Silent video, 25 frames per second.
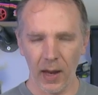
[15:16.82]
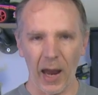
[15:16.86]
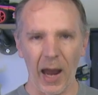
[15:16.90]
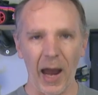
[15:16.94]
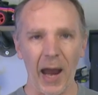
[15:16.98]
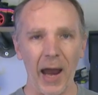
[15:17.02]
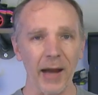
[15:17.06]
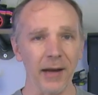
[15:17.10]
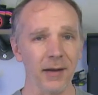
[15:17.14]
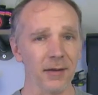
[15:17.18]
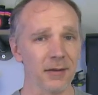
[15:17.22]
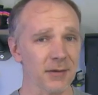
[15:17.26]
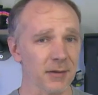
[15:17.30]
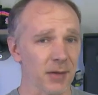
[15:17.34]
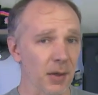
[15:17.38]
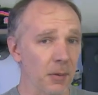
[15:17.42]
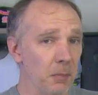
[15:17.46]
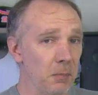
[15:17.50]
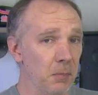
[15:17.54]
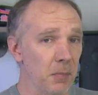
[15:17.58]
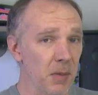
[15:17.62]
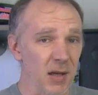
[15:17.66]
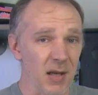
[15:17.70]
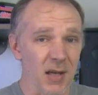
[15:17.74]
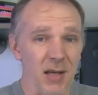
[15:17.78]
And to
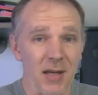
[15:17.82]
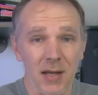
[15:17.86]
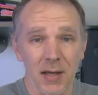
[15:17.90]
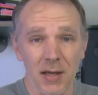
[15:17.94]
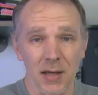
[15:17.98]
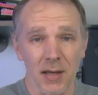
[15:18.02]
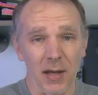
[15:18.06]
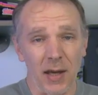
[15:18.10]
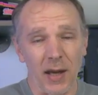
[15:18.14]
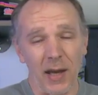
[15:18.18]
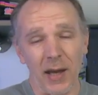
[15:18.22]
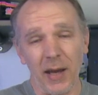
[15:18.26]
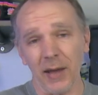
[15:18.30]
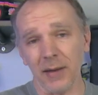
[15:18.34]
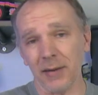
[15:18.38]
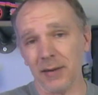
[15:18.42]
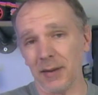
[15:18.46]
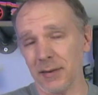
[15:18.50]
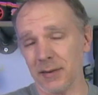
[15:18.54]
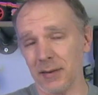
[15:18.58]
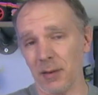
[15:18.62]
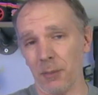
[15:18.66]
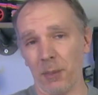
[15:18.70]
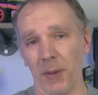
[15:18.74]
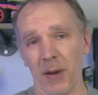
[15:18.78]
me, it
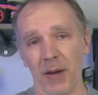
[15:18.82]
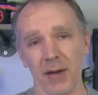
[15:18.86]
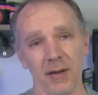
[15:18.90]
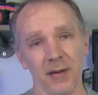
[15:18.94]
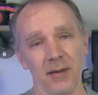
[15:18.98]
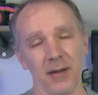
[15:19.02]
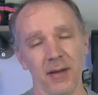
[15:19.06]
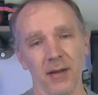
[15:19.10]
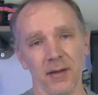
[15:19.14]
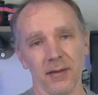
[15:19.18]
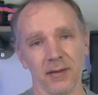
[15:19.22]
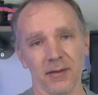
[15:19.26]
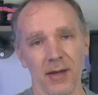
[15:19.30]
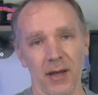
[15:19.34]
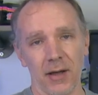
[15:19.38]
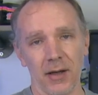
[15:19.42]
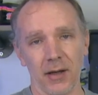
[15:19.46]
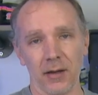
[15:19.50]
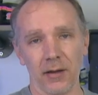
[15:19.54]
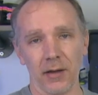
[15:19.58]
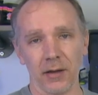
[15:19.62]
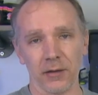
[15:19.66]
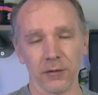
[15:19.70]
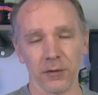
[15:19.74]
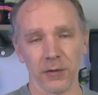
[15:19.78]
dissipated the static
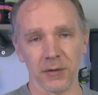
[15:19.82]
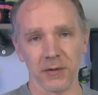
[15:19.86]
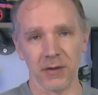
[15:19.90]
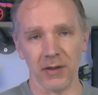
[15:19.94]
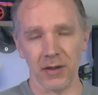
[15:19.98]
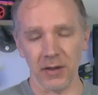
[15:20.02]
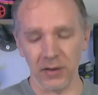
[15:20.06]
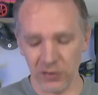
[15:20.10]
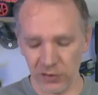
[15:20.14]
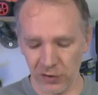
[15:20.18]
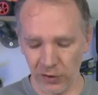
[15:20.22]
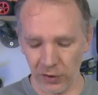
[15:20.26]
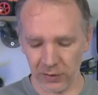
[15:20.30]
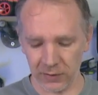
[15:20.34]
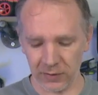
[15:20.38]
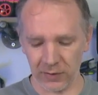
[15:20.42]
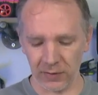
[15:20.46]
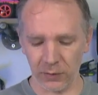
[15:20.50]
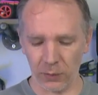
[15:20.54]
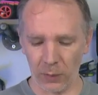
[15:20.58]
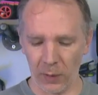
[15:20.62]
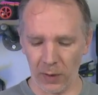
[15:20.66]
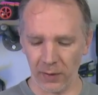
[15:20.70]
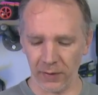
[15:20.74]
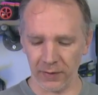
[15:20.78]
electricity just
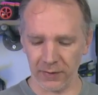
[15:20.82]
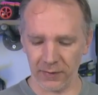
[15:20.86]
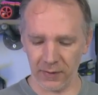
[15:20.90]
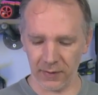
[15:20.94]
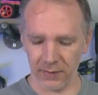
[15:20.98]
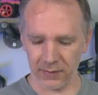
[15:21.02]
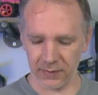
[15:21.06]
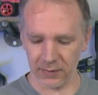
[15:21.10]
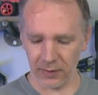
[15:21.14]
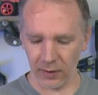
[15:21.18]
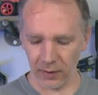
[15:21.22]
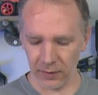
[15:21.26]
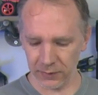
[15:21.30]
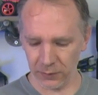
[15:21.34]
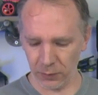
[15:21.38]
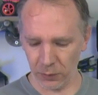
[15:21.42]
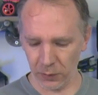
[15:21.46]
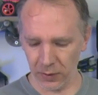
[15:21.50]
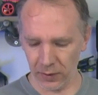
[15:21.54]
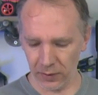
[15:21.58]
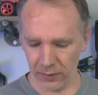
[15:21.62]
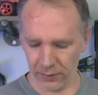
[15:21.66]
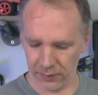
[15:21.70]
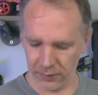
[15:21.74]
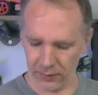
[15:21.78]
as well as this does
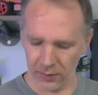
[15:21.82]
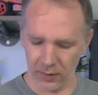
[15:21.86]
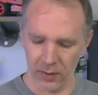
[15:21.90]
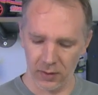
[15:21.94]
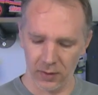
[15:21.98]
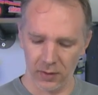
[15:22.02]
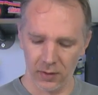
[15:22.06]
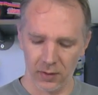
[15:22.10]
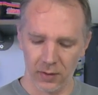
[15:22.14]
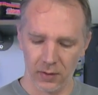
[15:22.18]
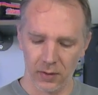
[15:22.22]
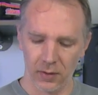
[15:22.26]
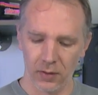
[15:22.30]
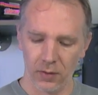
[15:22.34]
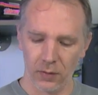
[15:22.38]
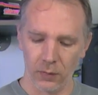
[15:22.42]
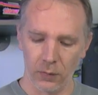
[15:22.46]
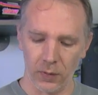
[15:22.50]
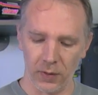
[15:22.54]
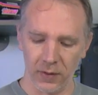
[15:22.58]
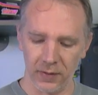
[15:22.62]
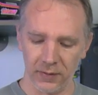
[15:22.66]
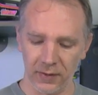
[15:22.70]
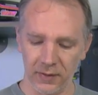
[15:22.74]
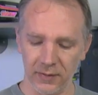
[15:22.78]
with,
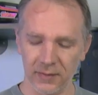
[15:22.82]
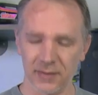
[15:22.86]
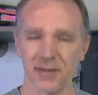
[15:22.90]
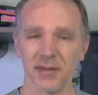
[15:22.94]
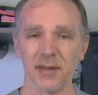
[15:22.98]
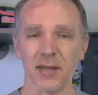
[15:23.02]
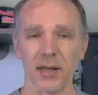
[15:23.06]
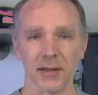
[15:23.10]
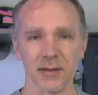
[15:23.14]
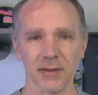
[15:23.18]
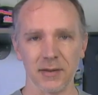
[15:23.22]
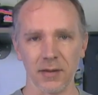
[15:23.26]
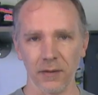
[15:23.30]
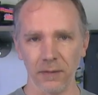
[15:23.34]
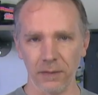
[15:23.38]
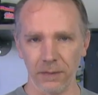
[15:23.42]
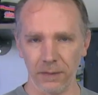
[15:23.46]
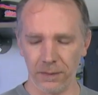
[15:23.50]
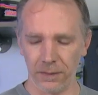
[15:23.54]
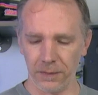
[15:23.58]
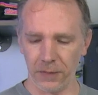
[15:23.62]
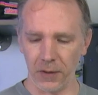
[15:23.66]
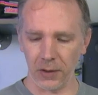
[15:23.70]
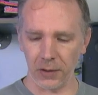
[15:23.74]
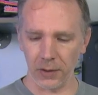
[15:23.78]
6
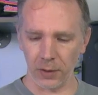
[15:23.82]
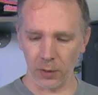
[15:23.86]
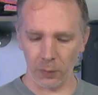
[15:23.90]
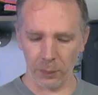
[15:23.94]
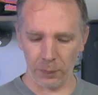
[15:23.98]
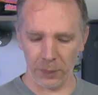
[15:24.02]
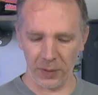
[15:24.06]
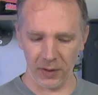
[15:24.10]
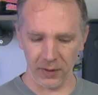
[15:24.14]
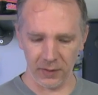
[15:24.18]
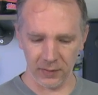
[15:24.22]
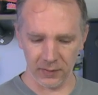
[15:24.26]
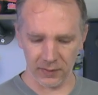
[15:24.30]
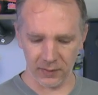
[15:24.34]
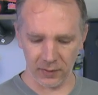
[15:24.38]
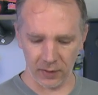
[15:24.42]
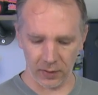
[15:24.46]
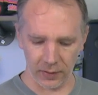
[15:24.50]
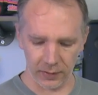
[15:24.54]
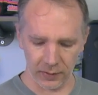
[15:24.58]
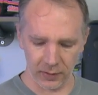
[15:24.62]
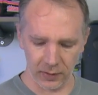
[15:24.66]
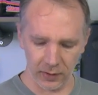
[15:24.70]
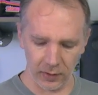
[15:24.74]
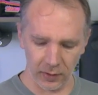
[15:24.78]
of the little pins
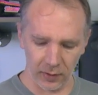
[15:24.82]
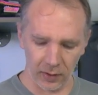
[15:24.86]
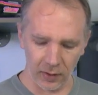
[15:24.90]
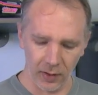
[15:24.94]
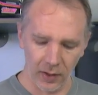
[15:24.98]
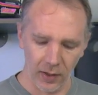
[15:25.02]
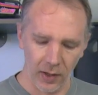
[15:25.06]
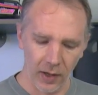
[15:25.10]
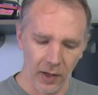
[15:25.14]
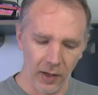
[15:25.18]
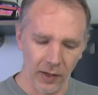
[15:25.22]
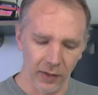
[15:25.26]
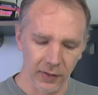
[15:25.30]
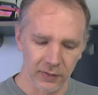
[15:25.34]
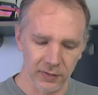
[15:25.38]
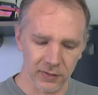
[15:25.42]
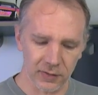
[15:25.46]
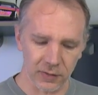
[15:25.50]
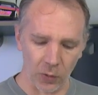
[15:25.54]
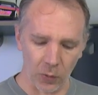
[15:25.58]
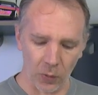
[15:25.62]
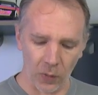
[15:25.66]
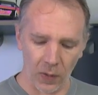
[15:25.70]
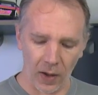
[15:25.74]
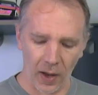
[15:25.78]
on here.
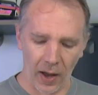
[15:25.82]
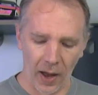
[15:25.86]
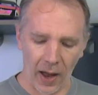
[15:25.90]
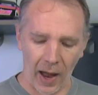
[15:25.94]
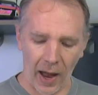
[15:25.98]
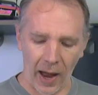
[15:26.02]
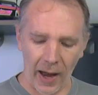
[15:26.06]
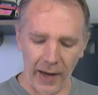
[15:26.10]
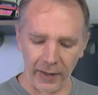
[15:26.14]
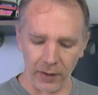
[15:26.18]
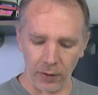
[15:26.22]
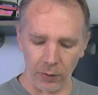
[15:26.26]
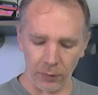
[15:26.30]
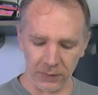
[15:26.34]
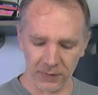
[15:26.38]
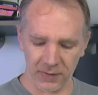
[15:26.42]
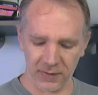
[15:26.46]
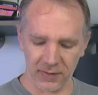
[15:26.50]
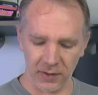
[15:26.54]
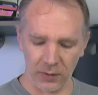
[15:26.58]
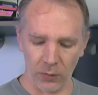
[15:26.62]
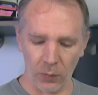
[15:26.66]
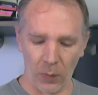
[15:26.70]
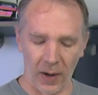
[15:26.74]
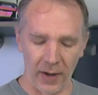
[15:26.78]
So I don't
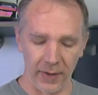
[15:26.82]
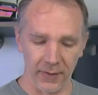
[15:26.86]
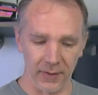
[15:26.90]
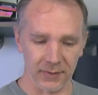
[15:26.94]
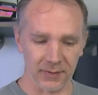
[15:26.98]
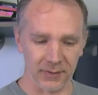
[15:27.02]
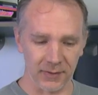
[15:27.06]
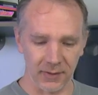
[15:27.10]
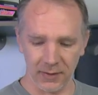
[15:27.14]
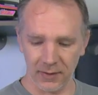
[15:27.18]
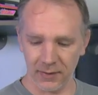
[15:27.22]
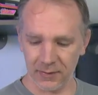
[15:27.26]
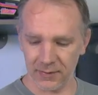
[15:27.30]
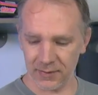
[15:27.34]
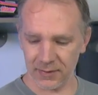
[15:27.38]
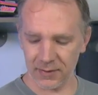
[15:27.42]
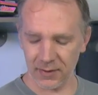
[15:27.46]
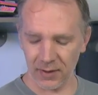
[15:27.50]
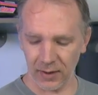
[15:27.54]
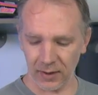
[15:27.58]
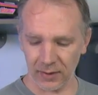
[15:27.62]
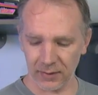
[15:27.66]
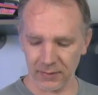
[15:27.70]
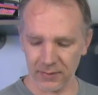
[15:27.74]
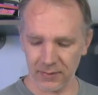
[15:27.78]
see why this needed
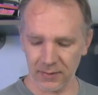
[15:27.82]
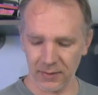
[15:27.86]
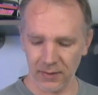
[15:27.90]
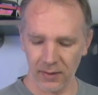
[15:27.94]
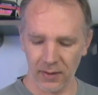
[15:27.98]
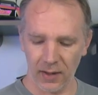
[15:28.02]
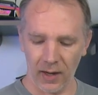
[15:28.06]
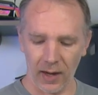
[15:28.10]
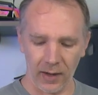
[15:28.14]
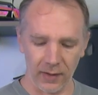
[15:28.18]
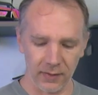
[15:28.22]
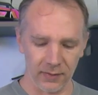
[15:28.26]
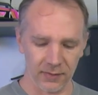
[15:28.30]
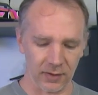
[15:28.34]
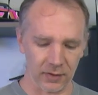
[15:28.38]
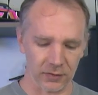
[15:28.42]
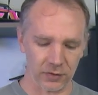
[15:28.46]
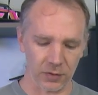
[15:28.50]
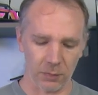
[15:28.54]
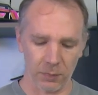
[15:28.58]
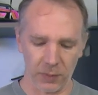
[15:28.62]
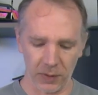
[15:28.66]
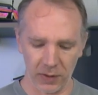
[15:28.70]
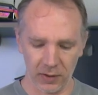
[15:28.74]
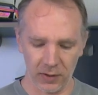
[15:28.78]
6 and such
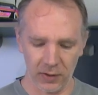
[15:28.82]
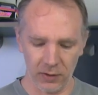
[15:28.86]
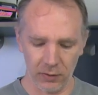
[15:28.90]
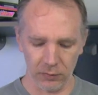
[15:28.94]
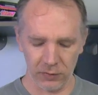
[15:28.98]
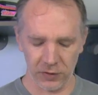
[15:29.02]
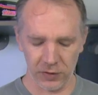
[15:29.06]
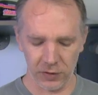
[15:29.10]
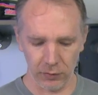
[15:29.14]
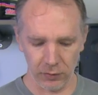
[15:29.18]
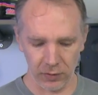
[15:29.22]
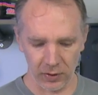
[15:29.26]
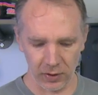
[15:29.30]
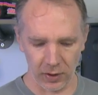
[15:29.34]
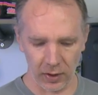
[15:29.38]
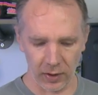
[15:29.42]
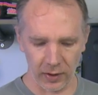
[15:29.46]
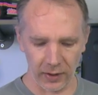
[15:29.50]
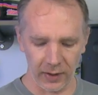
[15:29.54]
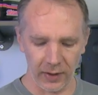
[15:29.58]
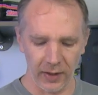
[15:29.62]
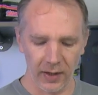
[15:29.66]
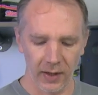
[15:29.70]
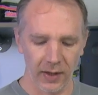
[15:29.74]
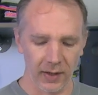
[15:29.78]
a big, huge unit on
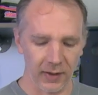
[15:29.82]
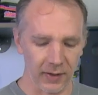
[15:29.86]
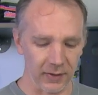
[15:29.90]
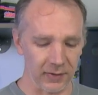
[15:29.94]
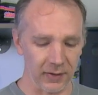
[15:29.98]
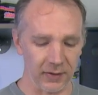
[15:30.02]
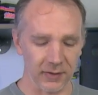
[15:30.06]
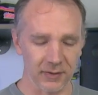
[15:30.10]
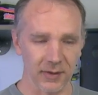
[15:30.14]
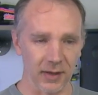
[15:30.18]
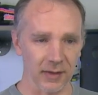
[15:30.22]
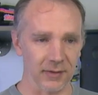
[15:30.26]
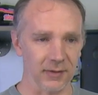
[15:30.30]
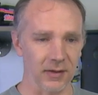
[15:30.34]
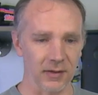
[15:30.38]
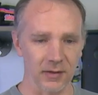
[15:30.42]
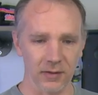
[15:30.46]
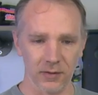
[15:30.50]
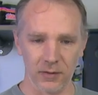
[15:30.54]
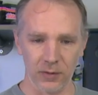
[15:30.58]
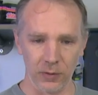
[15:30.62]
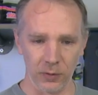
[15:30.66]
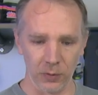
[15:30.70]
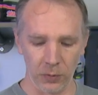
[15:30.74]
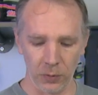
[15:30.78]
it, because it
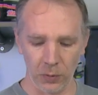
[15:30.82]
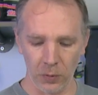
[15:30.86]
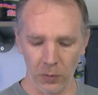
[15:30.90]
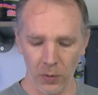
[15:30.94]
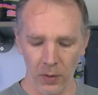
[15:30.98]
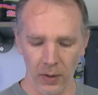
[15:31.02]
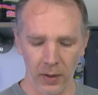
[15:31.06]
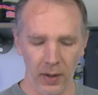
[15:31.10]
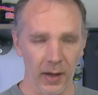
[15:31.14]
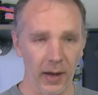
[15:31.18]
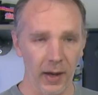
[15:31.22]
doesn't do,